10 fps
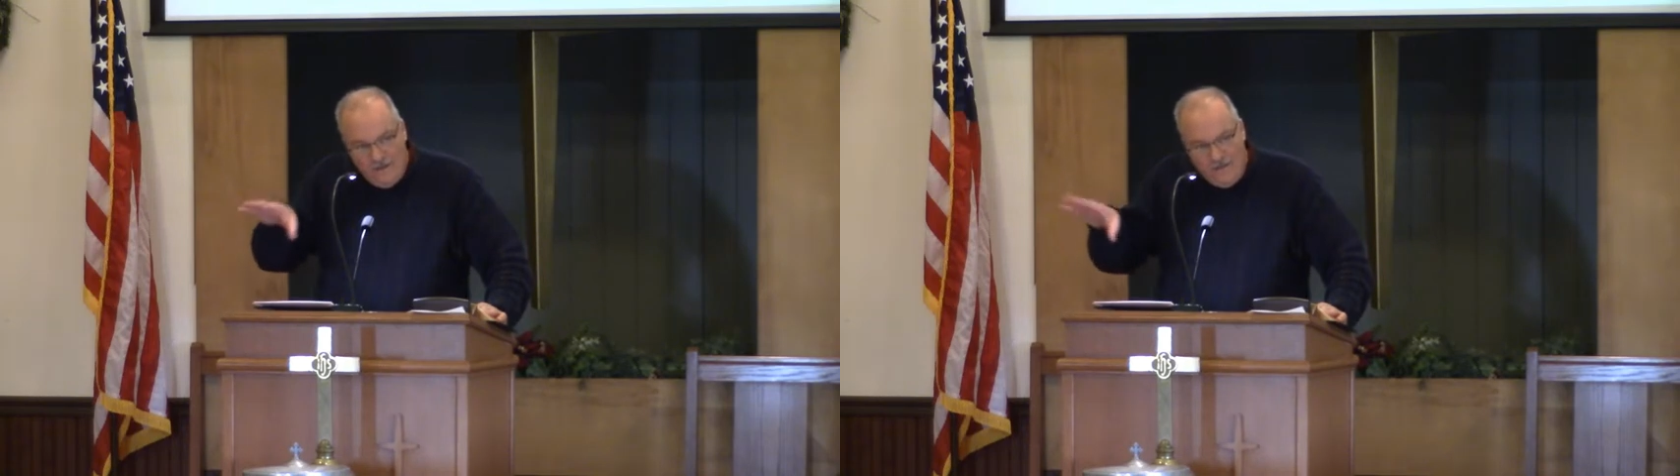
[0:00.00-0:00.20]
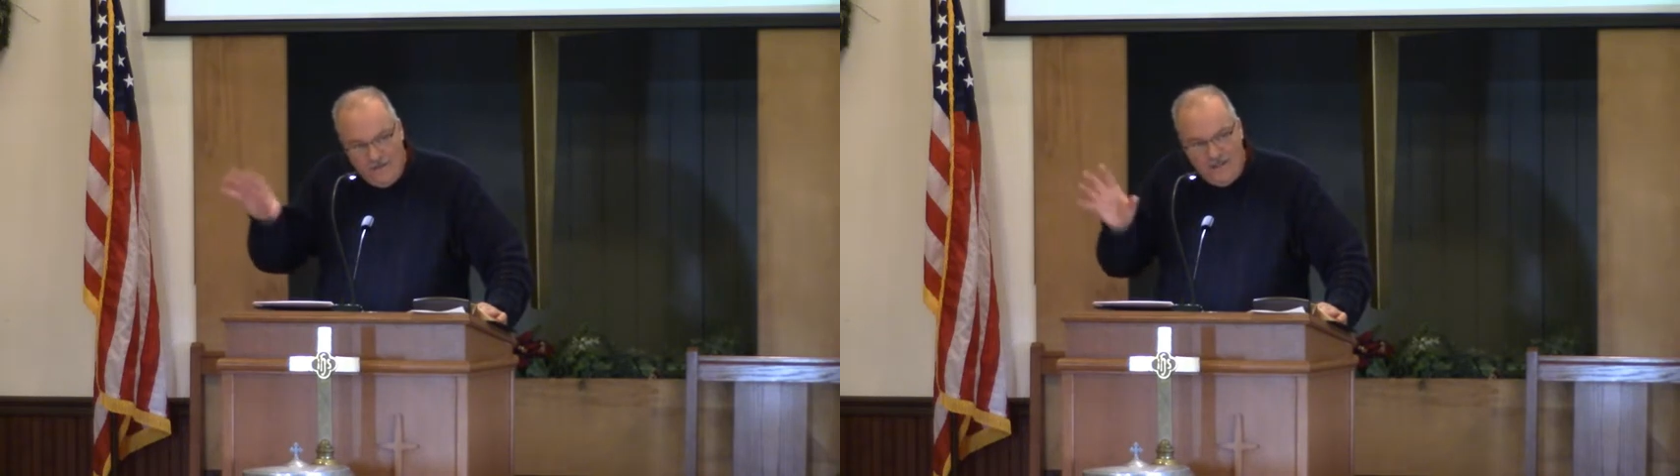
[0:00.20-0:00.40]

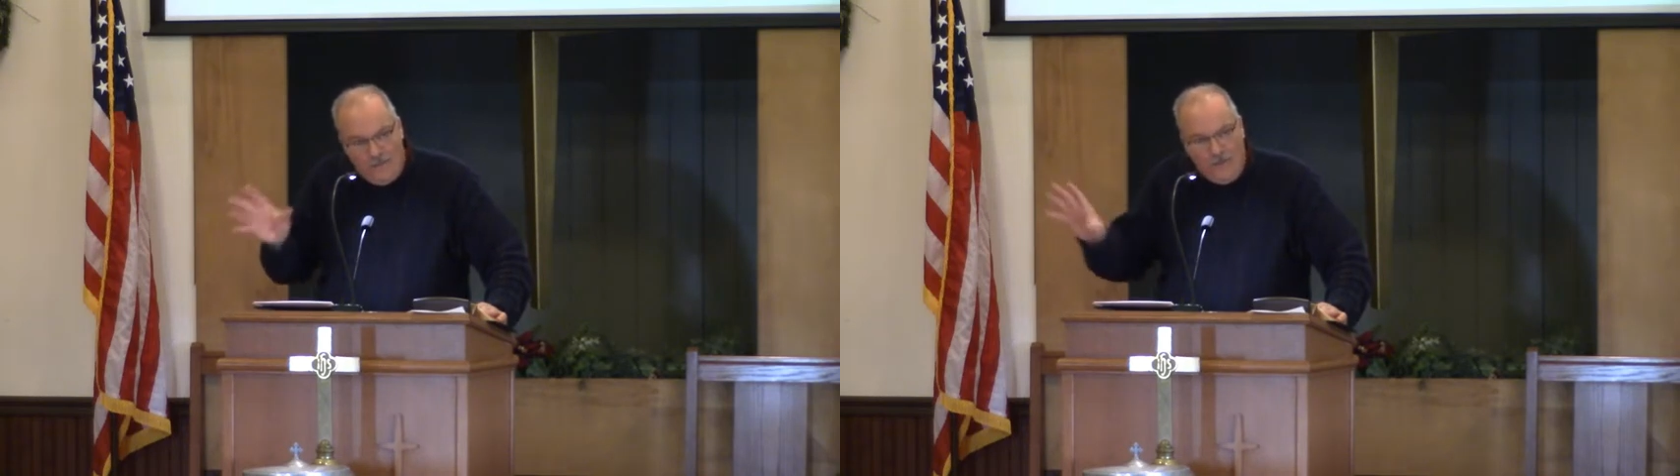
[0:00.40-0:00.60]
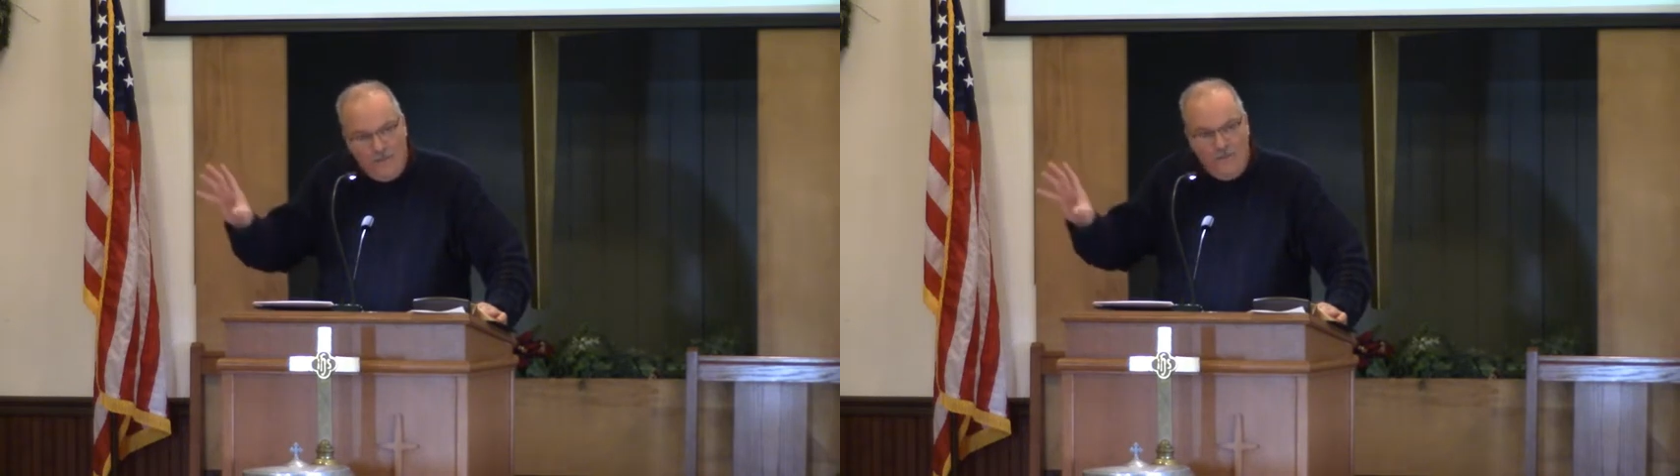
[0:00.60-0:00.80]

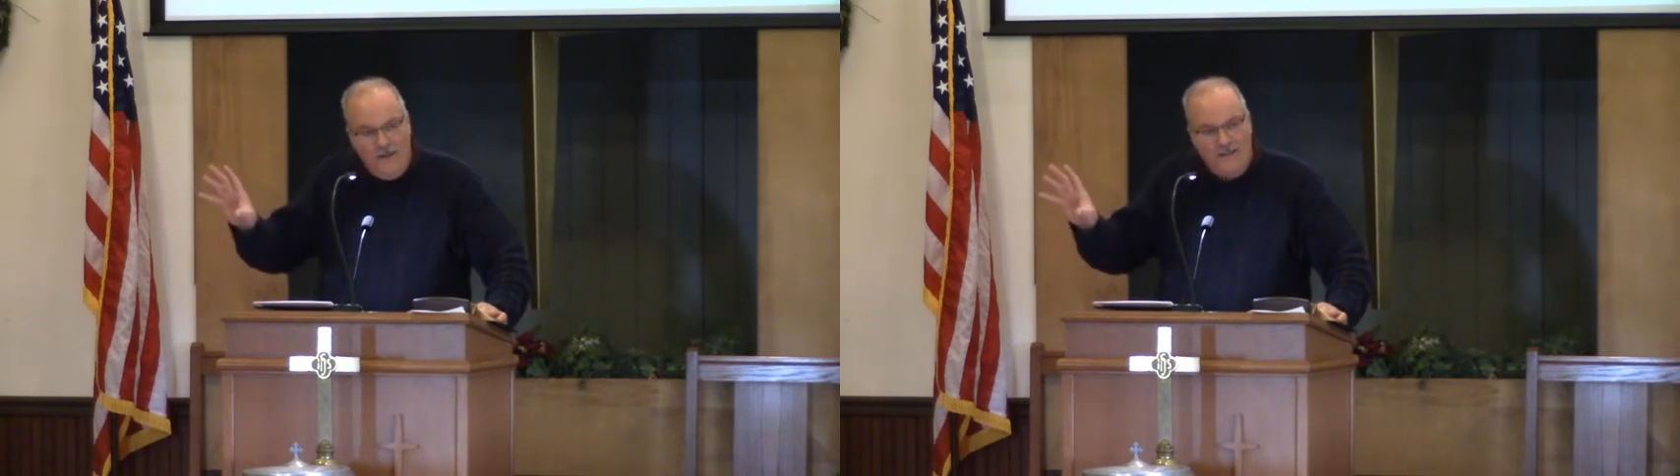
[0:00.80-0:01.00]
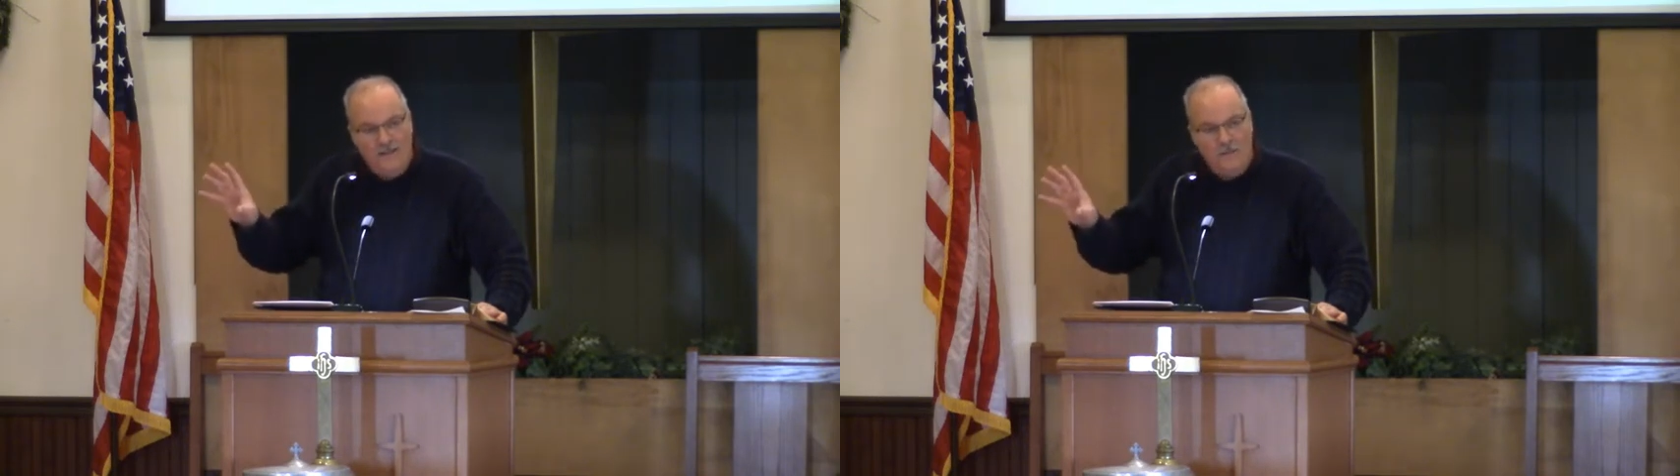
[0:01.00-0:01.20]
different
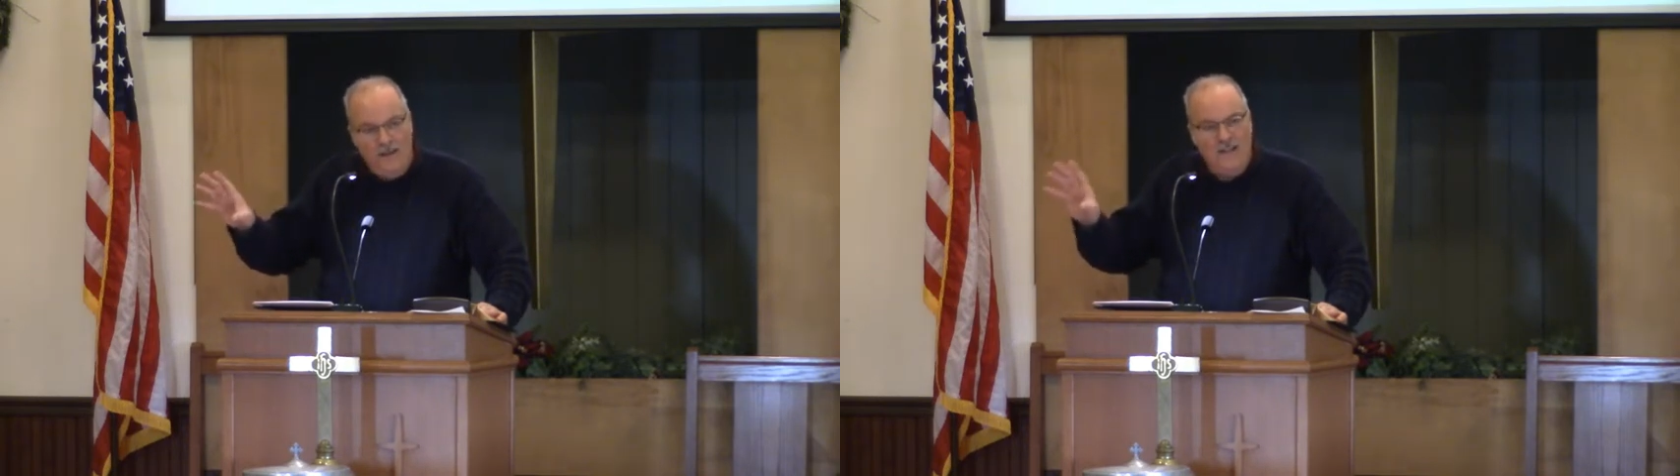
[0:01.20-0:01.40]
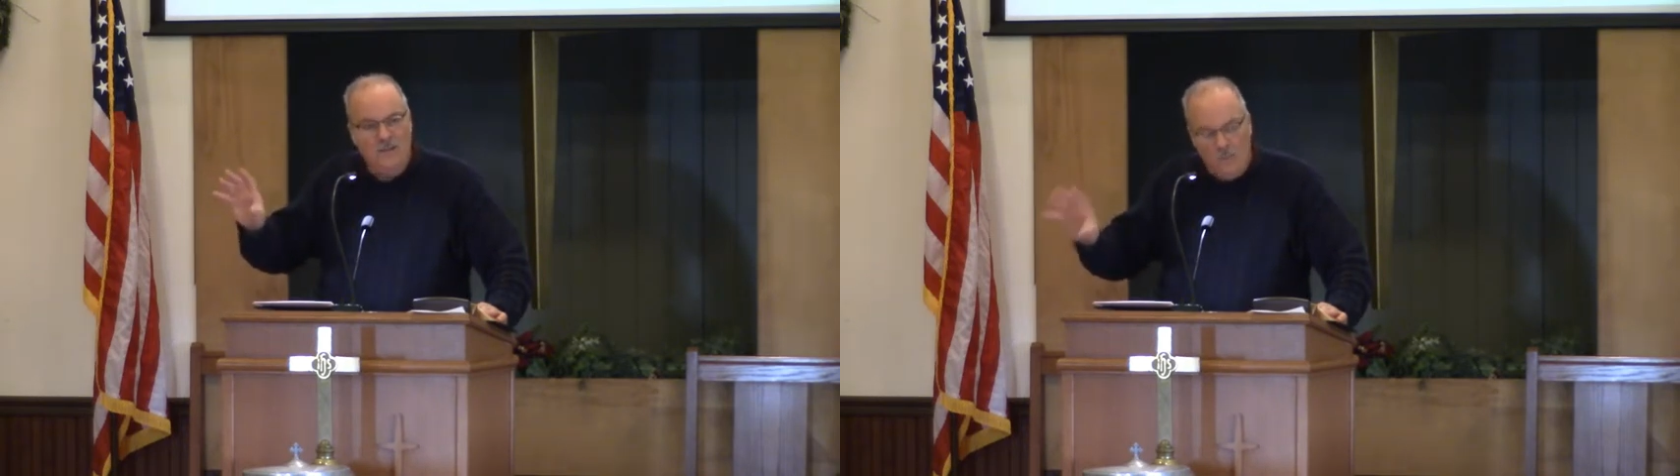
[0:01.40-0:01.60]
peace,
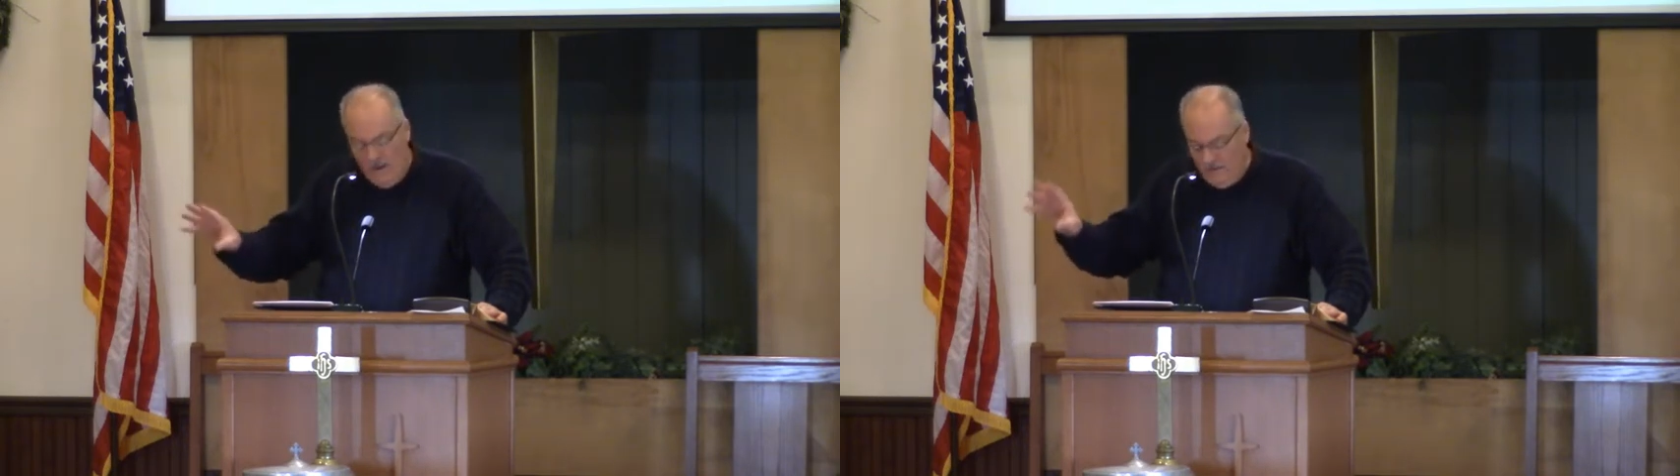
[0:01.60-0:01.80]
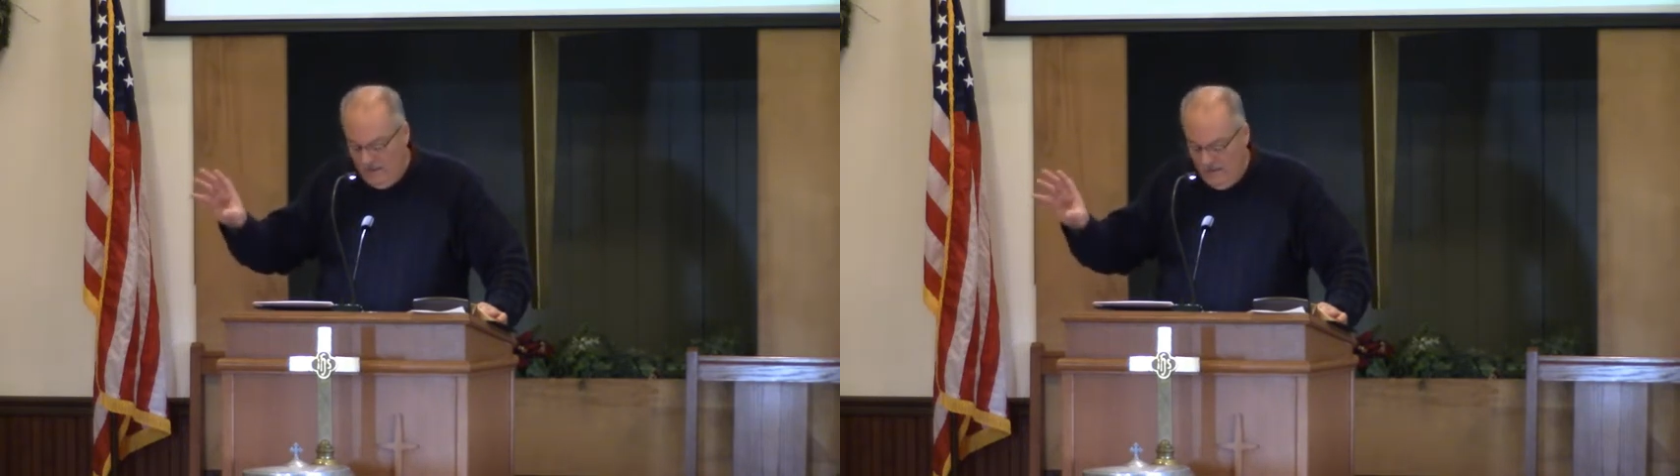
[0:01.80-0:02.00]
peace
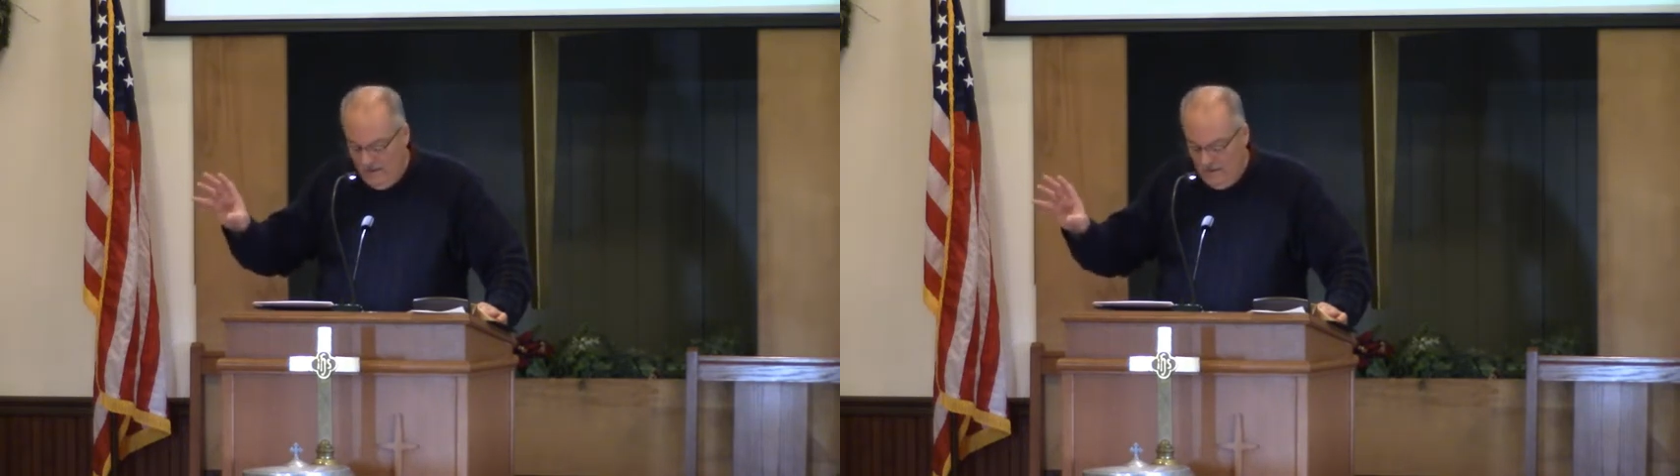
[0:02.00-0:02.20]
with